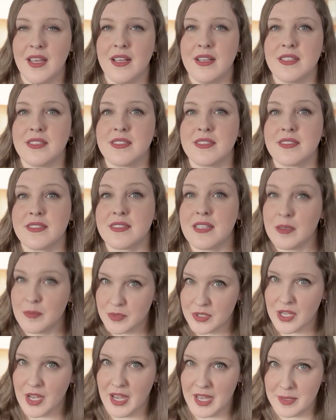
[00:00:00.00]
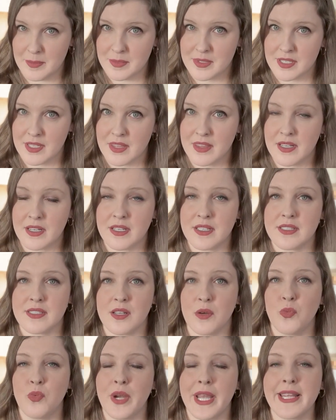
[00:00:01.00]
Sometimes there is
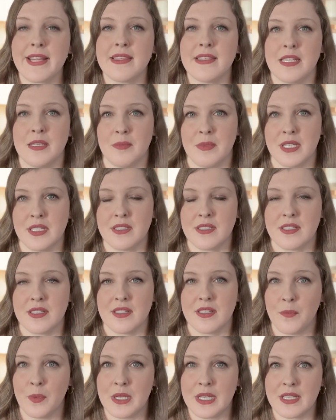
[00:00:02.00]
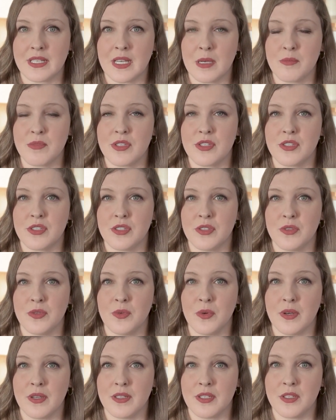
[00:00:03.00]
a weight limit when it comes
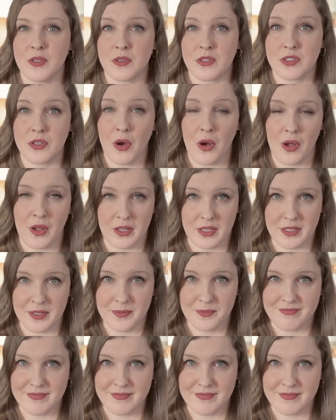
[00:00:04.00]
to your dog.